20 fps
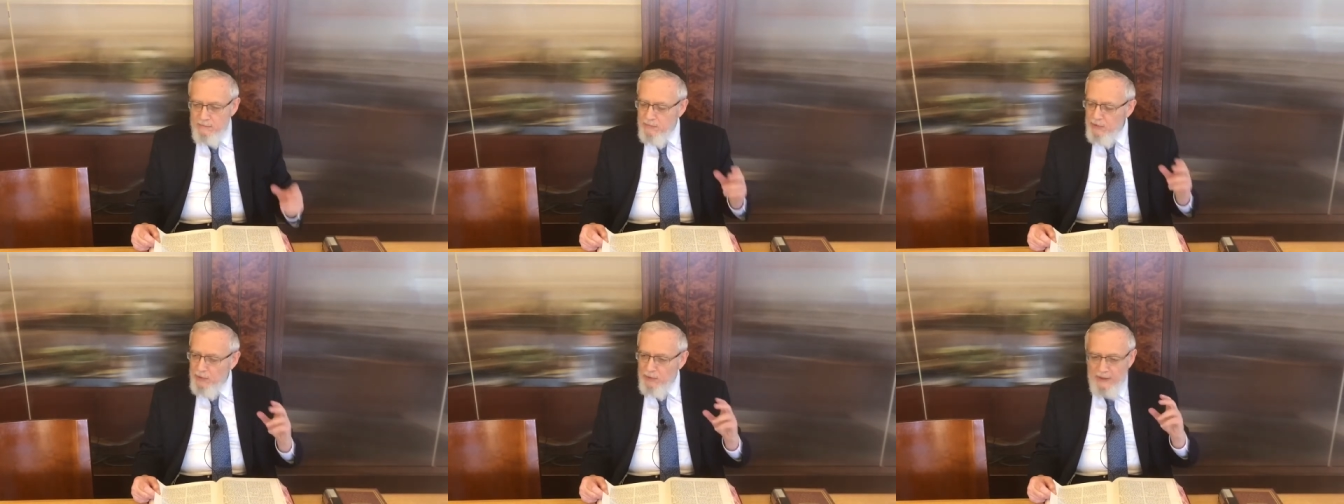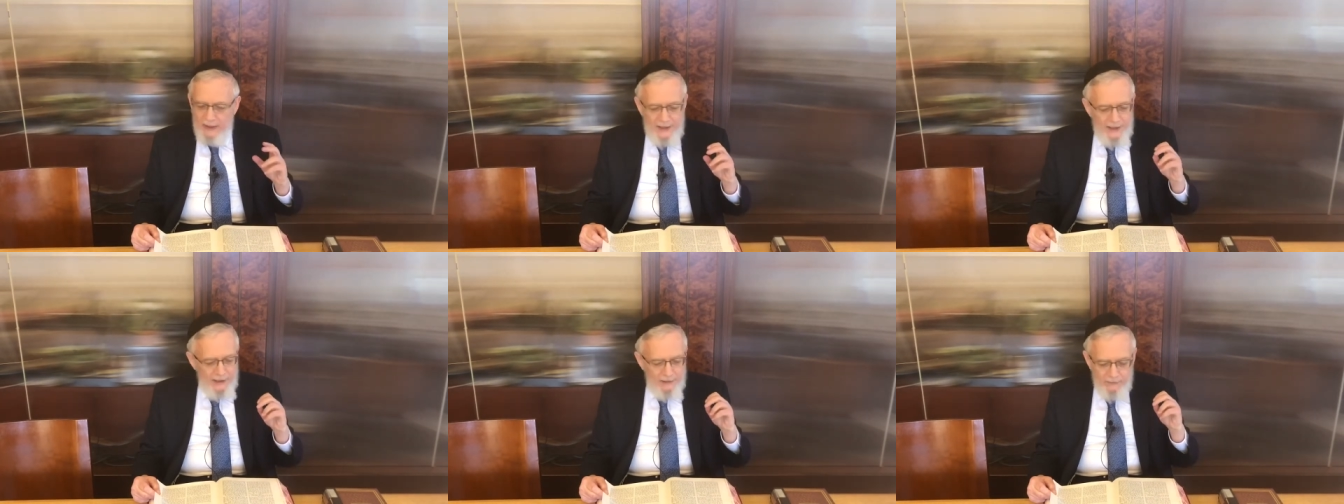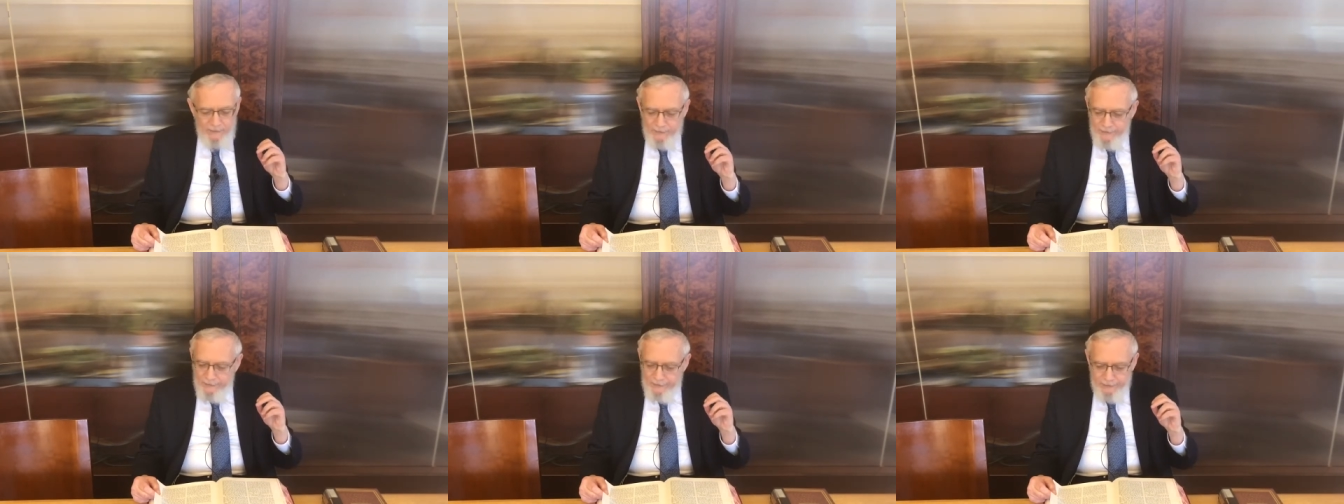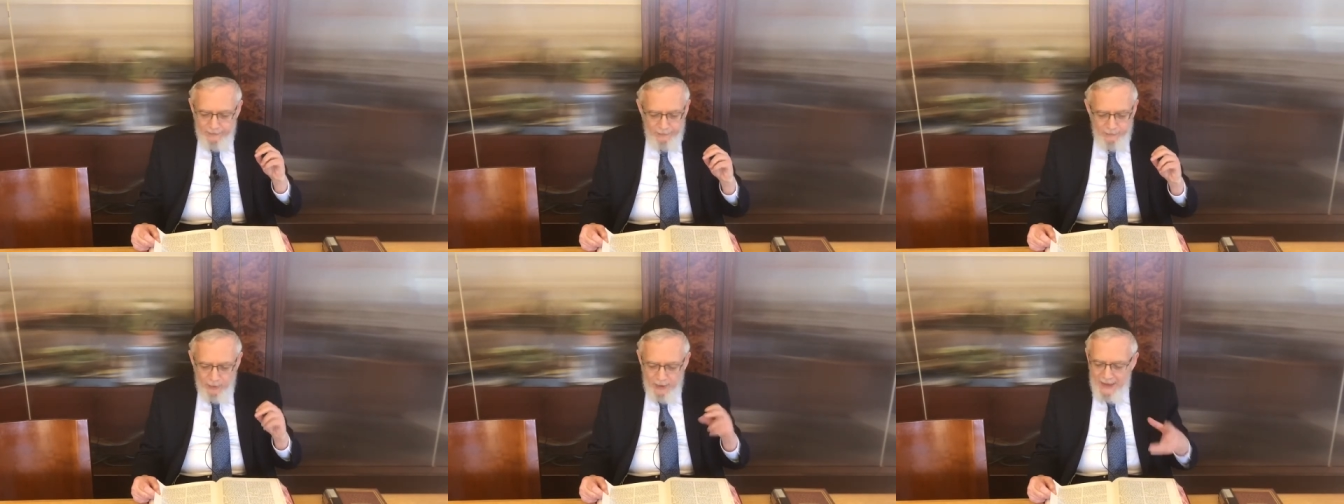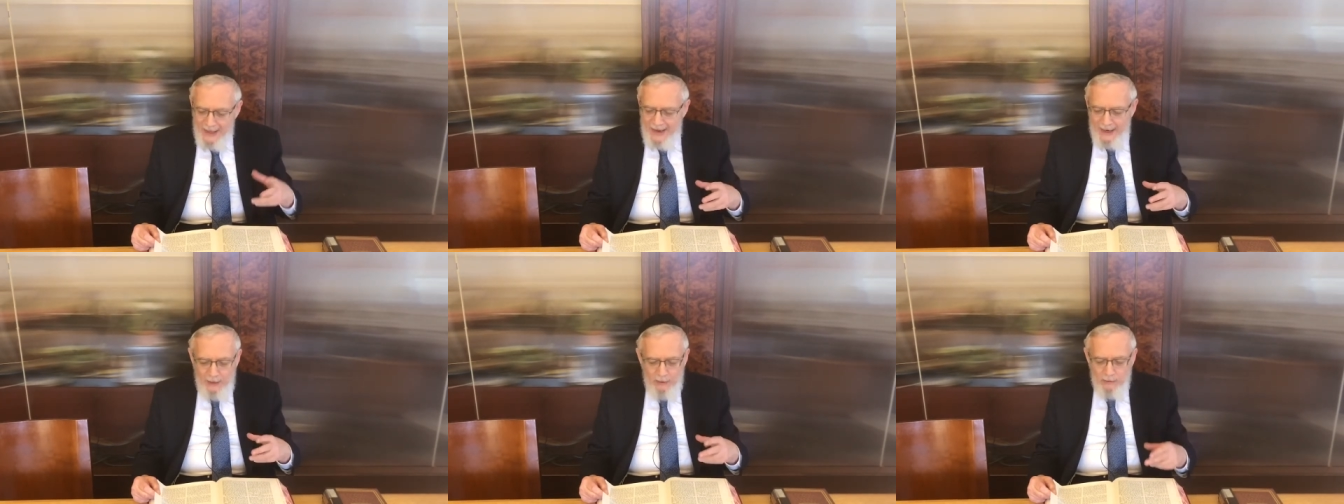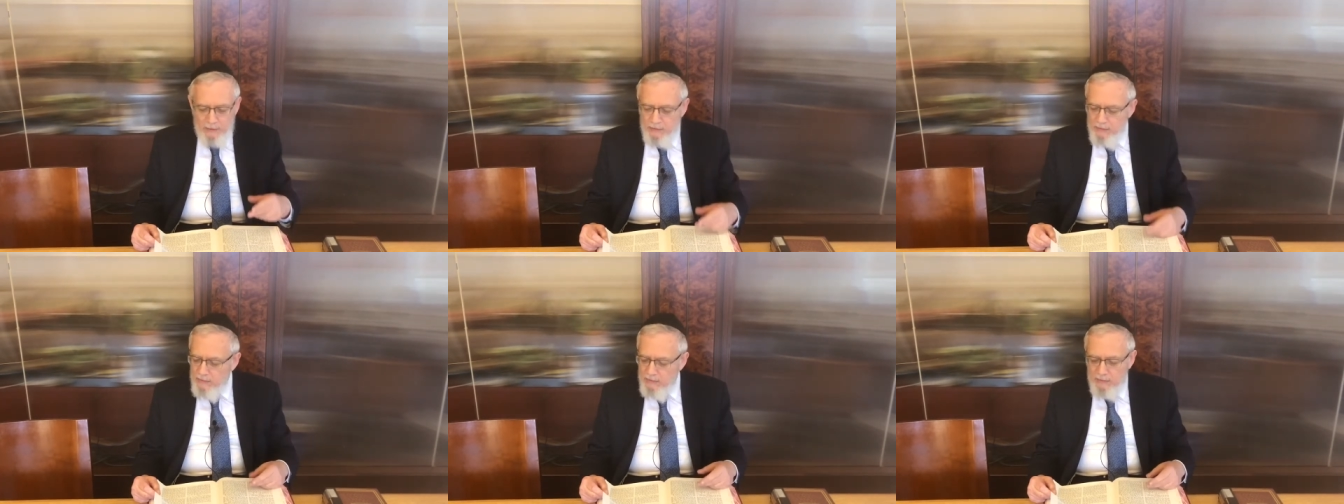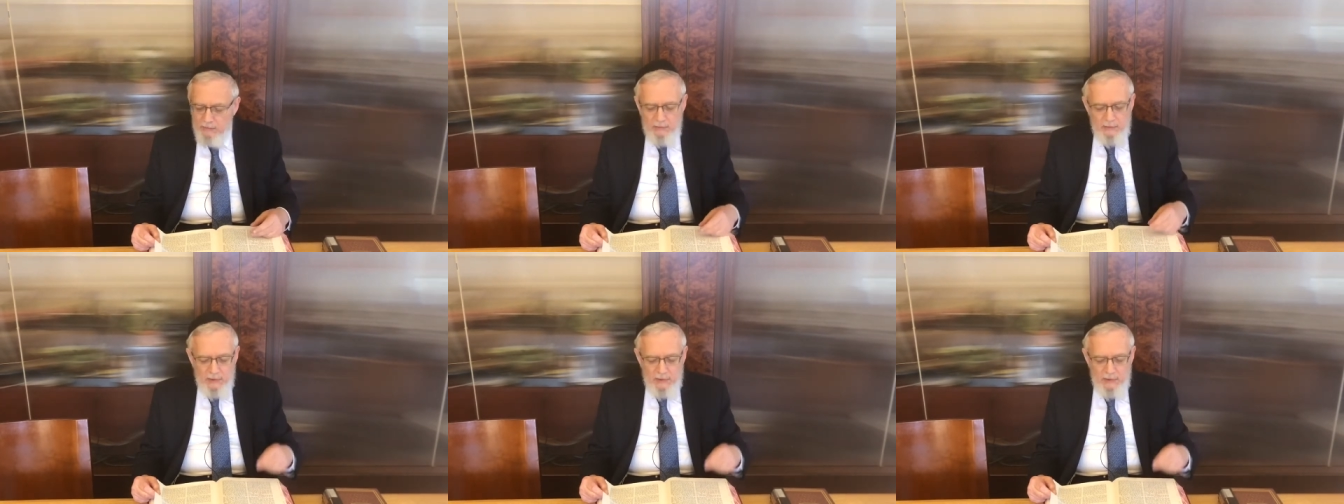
You'll have renown,